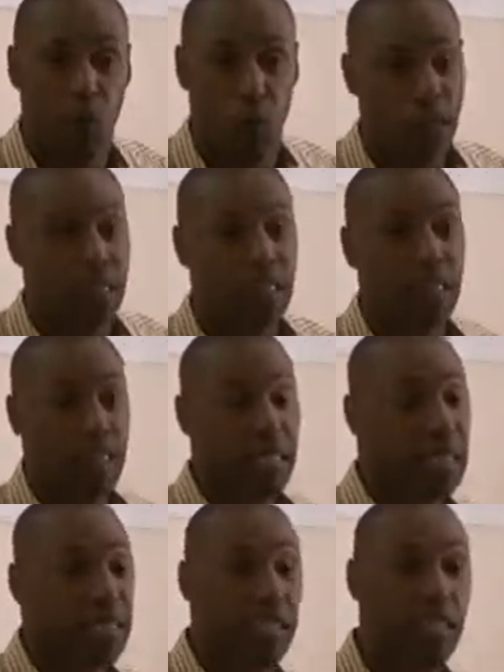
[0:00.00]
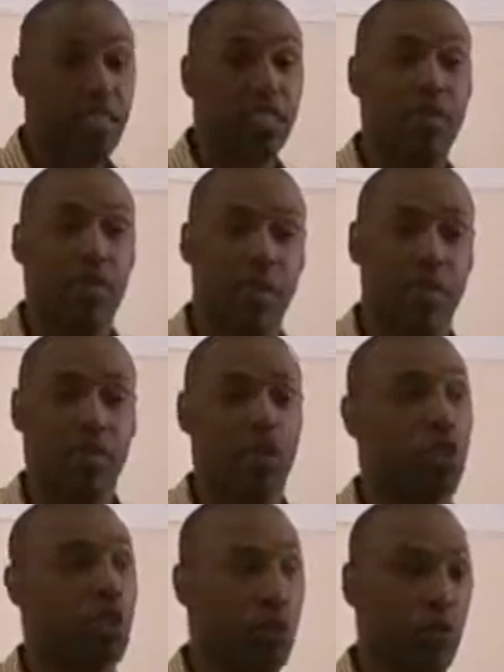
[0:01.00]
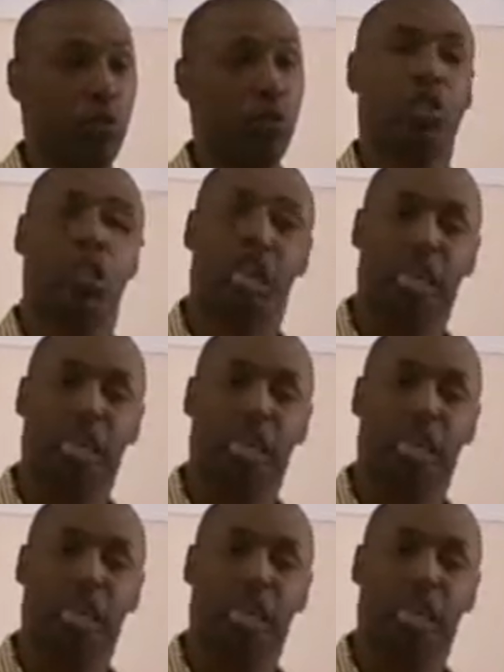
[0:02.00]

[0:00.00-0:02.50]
What this is a method to use